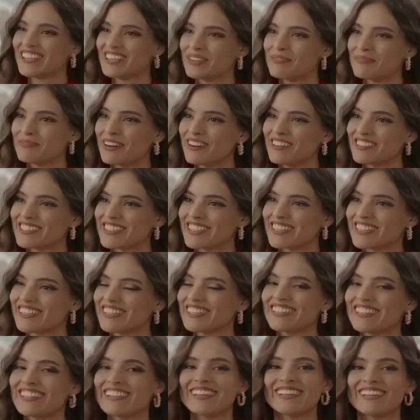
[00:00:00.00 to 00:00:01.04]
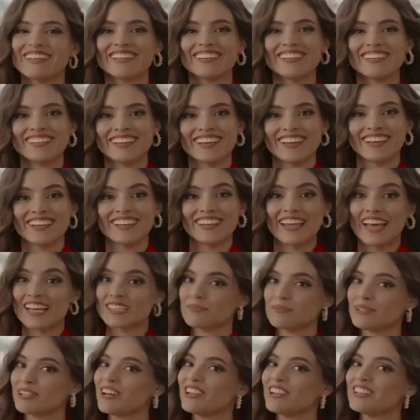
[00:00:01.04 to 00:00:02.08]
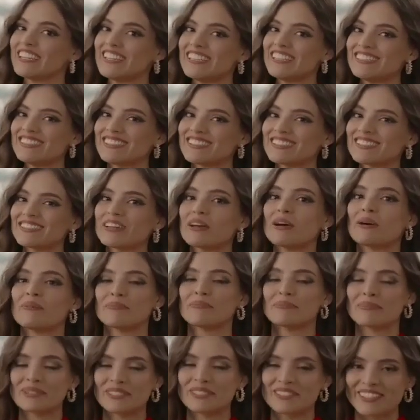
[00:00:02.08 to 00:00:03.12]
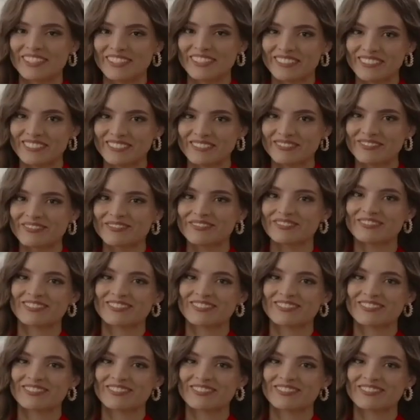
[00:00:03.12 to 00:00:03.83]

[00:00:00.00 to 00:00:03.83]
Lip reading: Thank you, Malta. Last but not least, Brazil.